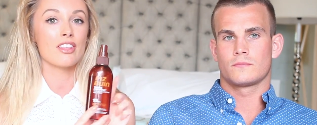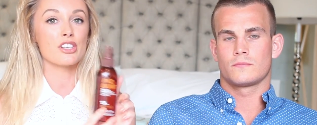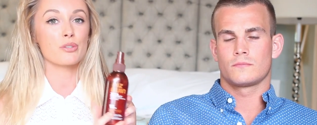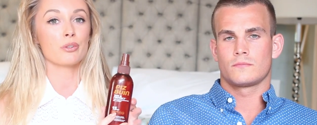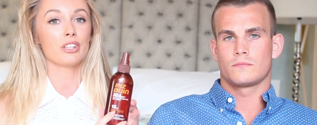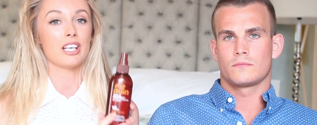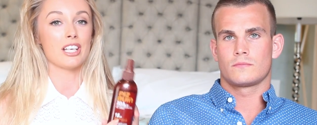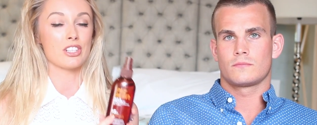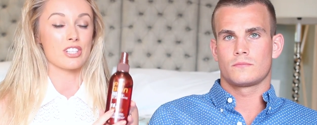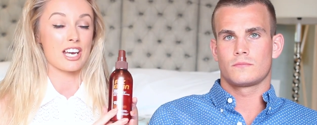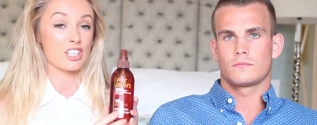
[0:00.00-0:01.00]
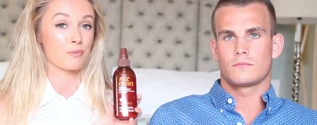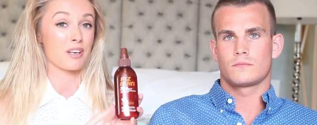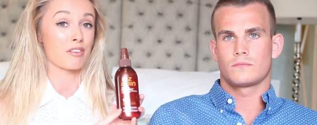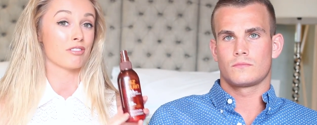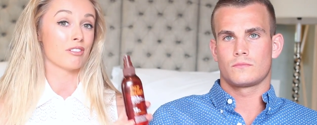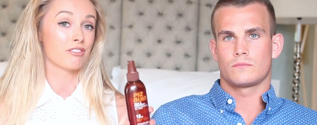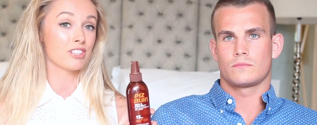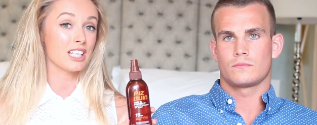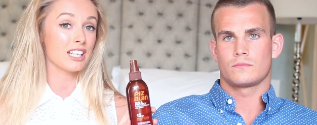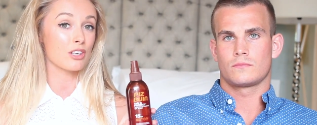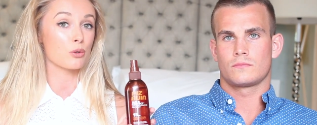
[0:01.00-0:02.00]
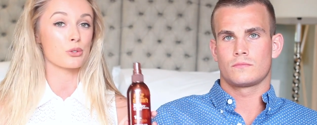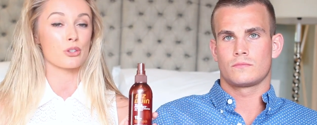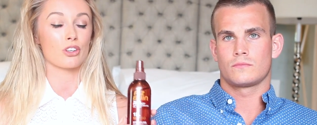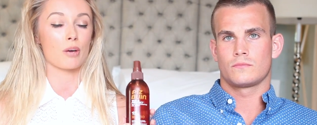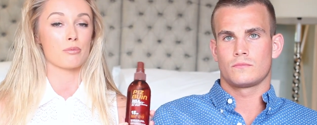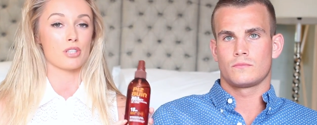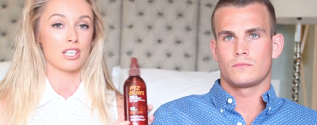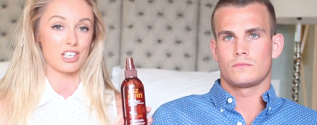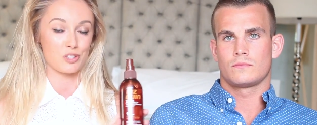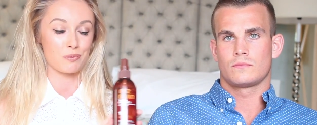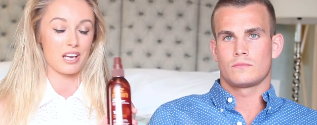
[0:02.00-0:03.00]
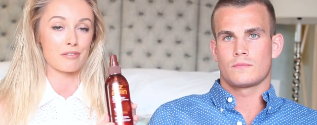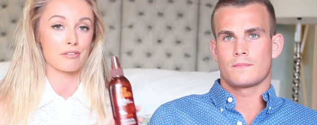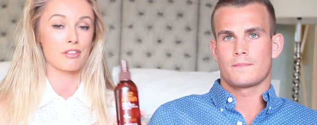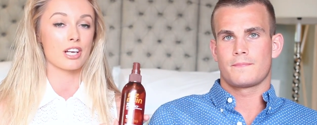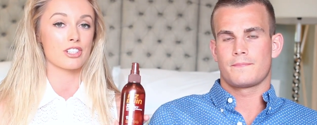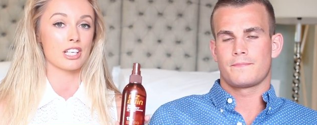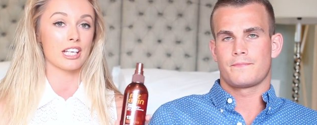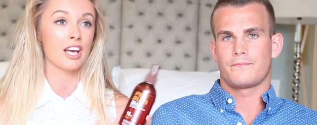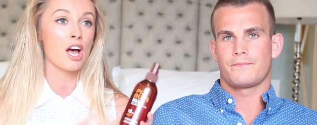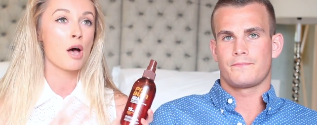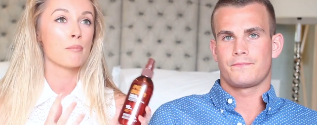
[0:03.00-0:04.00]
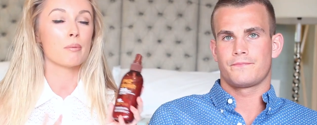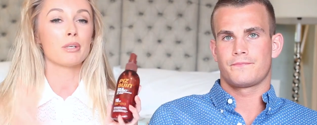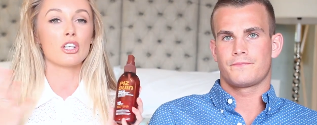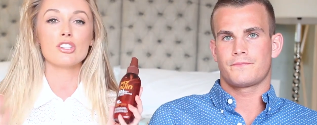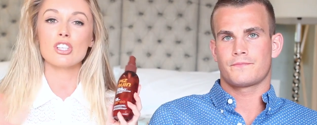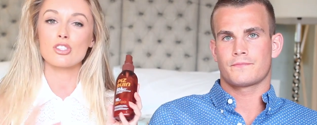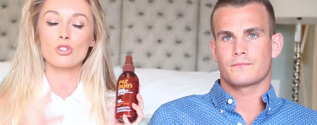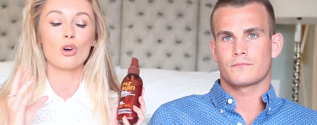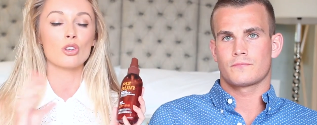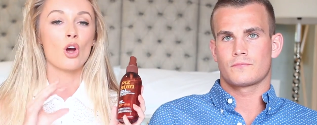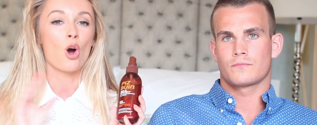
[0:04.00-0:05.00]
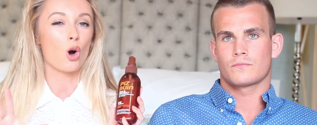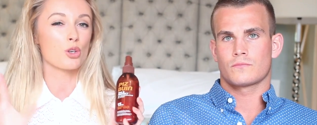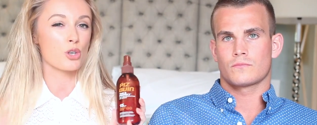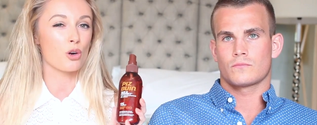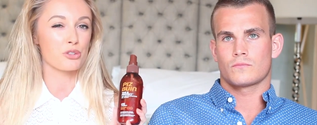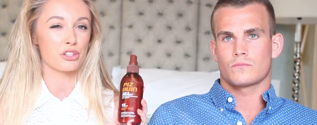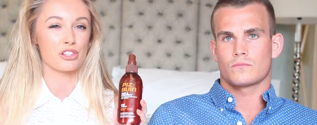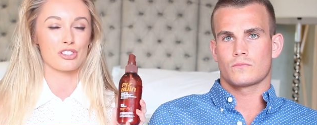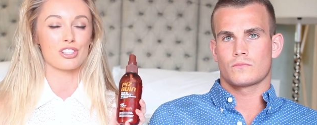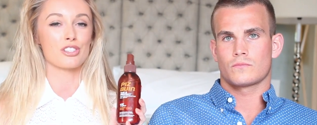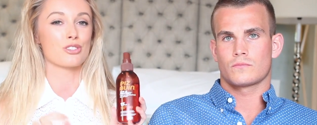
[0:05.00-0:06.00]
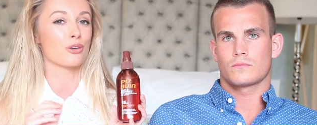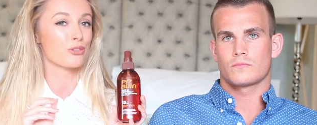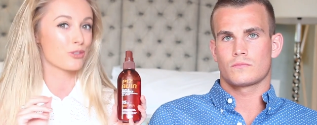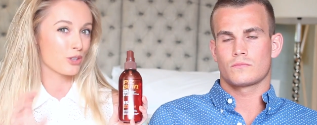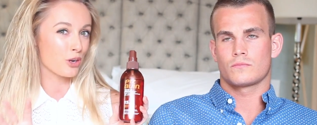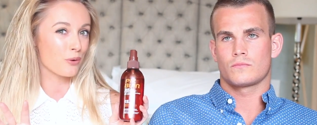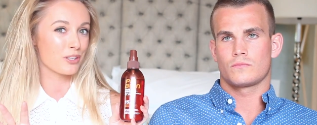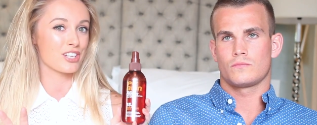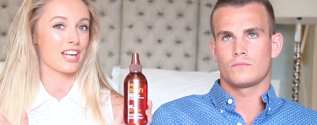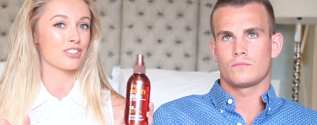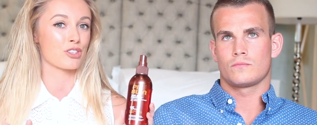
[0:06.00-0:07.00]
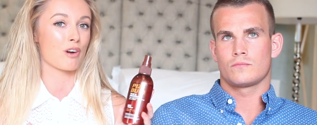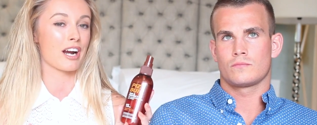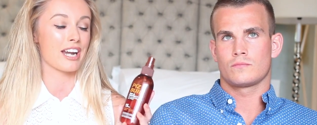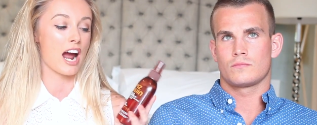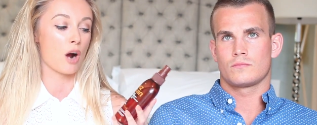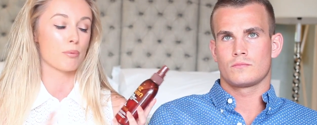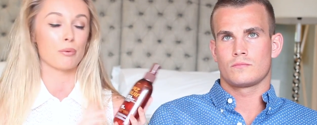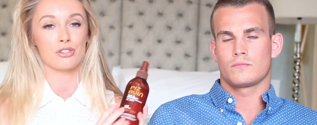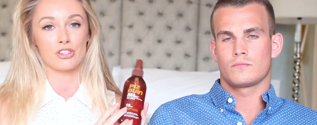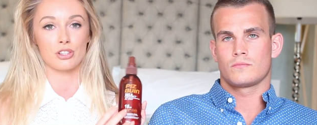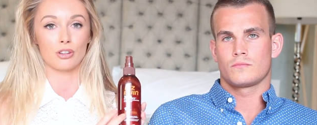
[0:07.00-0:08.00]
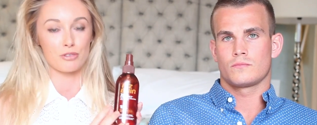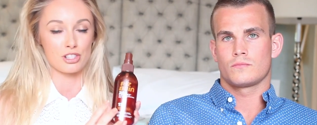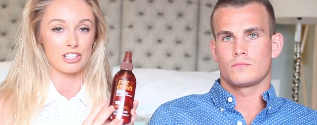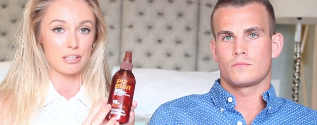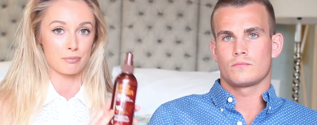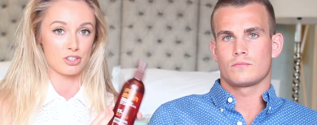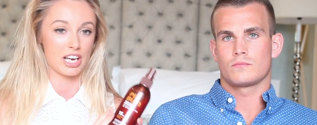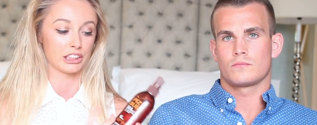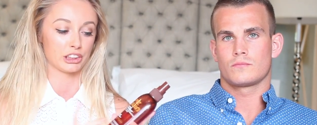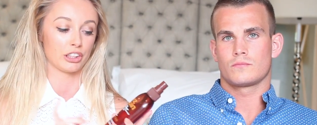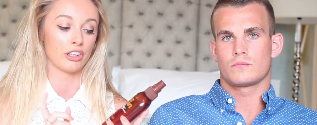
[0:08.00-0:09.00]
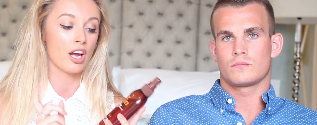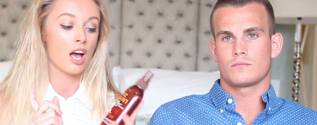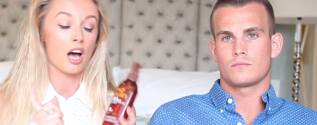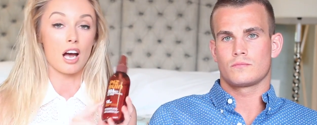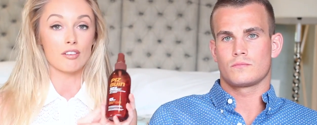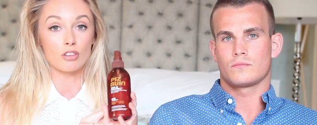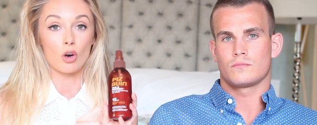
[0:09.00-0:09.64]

Speaker 1: This one is SPF 15, it also comes in SPF 30, but because it's not hot hot and the sun is not too intense right now, but we still obviously need protection, I've